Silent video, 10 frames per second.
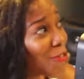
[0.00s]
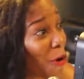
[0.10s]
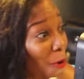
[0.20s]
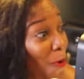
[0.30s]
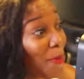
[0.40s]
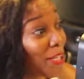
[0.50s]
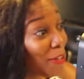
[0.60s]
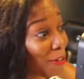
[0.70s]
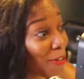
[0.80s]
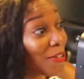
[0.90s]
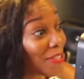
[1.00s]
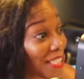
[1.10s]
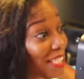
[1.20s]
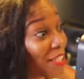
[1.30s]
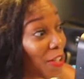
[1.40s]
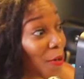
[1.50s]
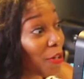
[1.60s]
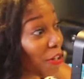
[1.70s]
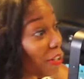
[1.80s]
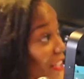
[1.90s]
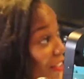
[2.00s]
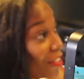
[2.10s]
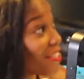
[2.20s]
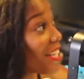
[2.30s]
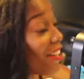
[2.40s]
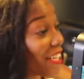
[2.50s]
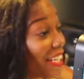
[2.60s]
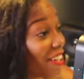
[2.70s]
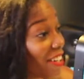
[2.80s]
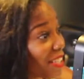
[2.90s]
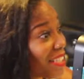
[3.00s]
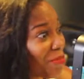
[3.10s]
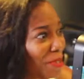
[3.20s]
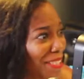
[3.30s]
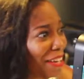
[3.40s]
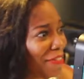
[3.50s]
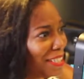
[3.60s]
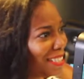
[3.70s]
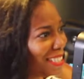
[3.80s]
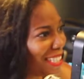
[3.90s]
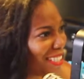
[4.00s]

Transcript: so many girls, you know, curly girls out here. We definitely